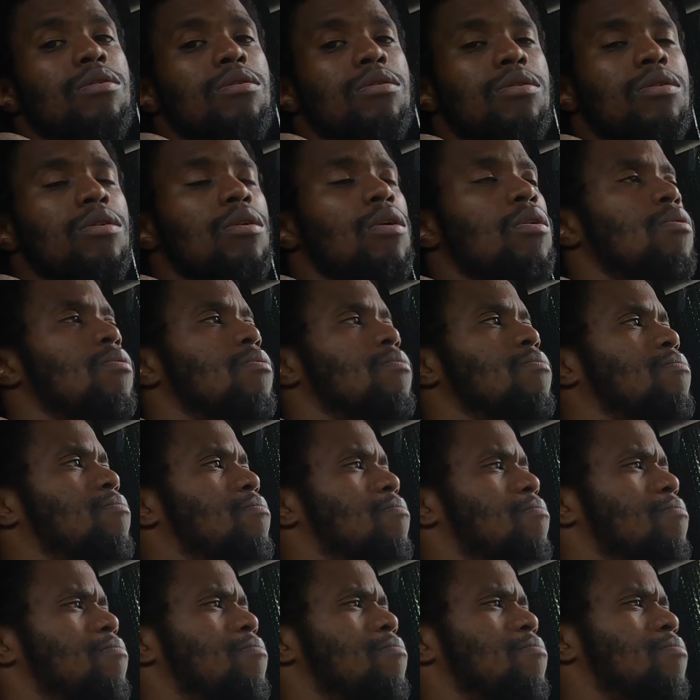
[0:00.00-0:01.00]
So
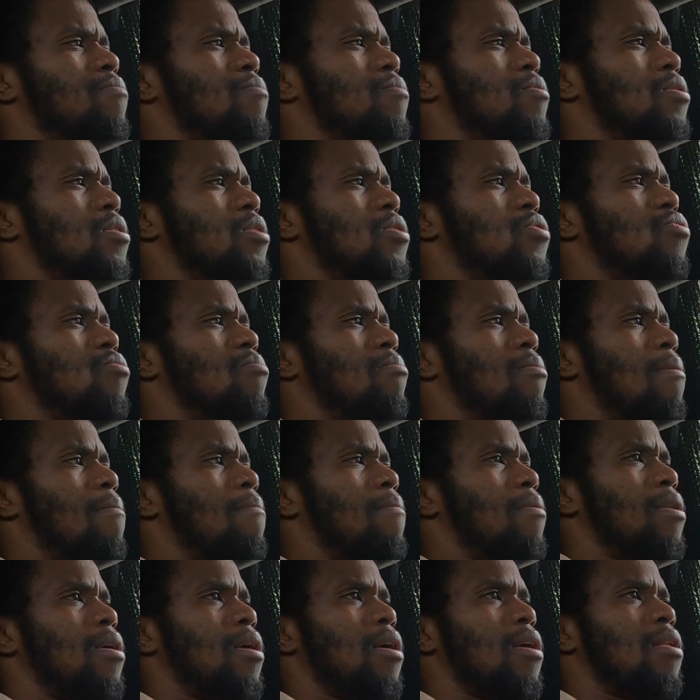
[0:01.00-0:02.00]
just
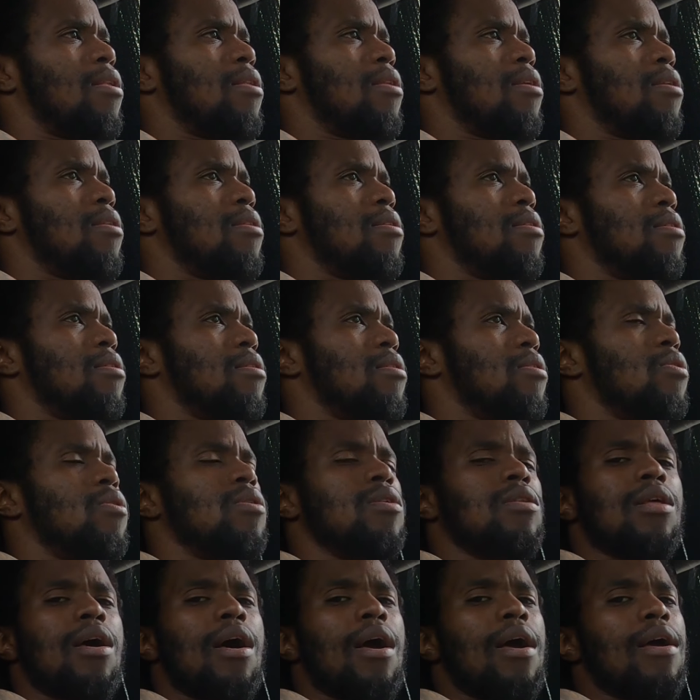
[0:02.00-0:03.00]
remember that you
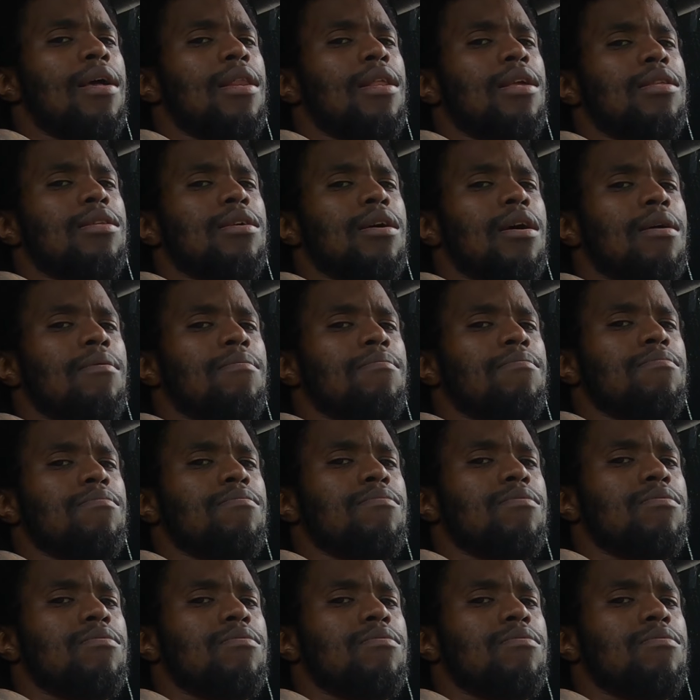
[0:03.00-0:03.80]
could die anytime.